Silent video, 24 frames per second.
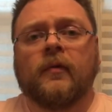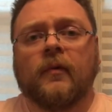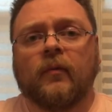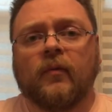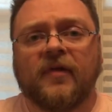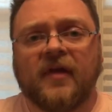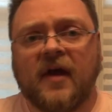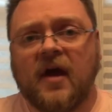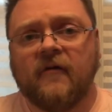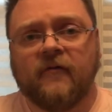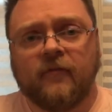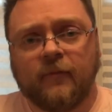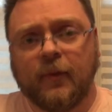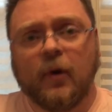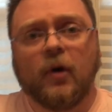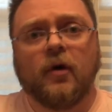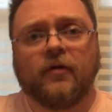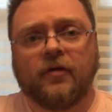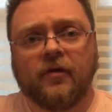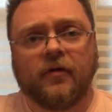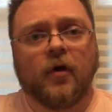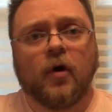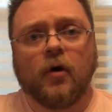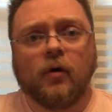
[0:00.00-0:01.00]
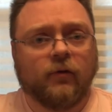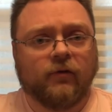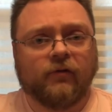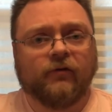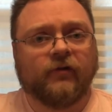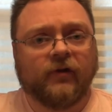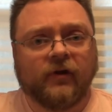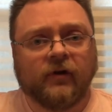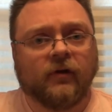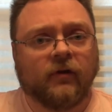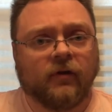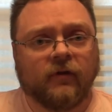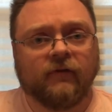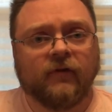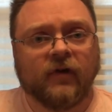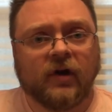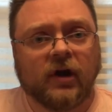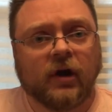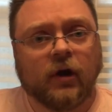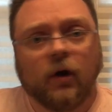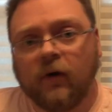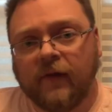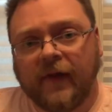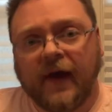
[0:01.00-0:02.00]
let's have both of those into the
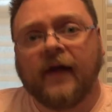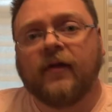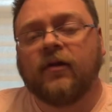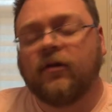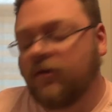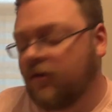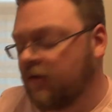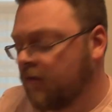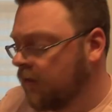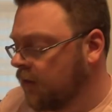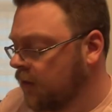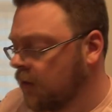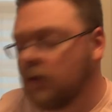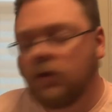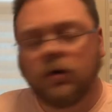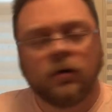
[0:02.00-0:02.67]
video. That's